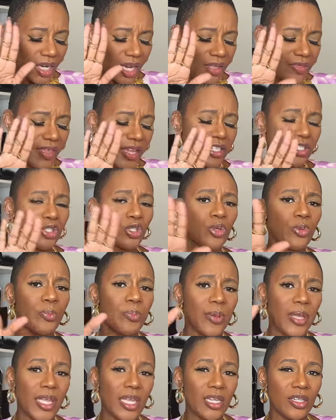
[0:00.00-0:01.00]
They do
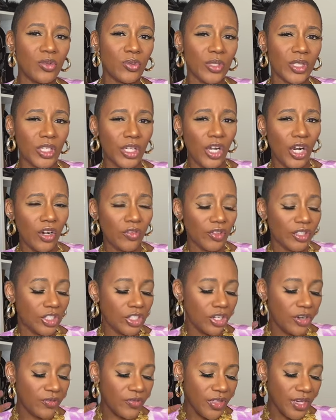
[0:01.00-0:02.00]
bend with the
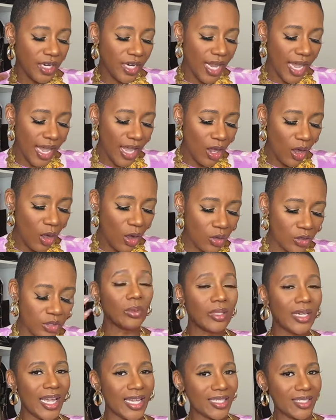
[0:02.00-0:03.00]
curvature of the nails.
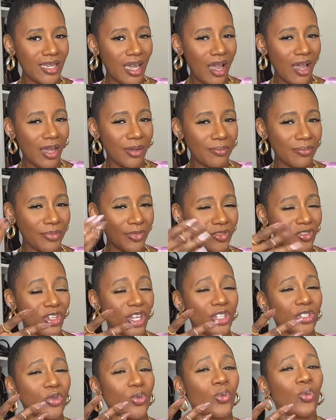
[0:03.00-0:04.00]
Next time, if you
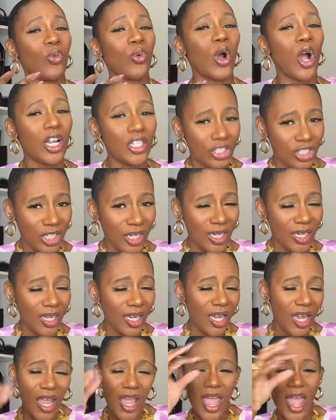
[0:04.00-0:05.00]
guys are watching,
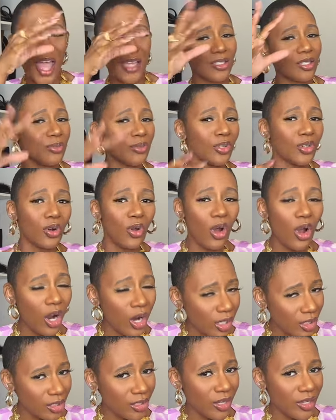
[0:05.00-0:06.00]
add some little
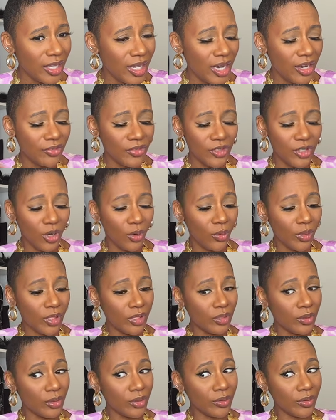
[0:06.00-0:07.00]
hearts on there if you don't want to
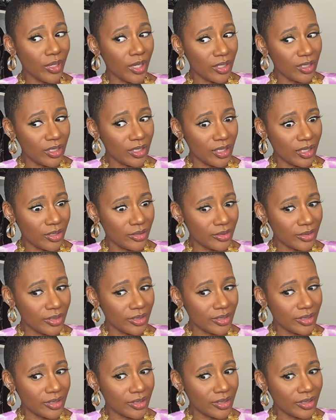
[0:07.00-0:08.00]
do the rhinestones,
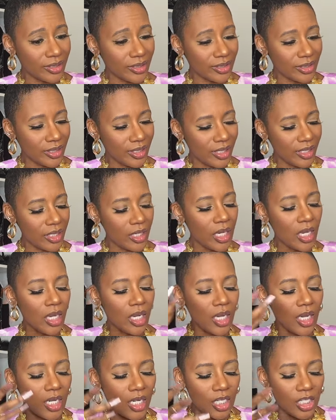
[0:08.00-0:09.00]
okay?
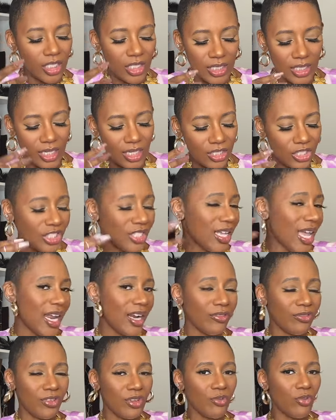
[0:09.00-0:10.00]
Just add a
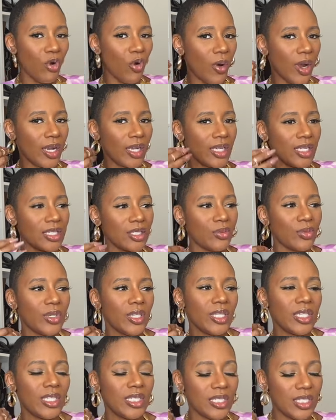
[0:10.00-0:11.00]
few more because it would at
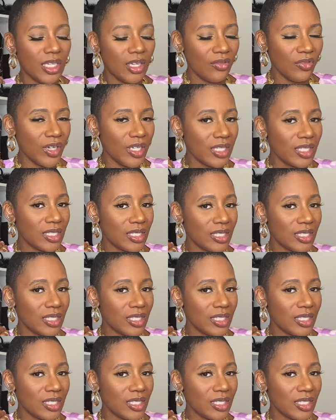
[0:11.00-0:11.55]
least give us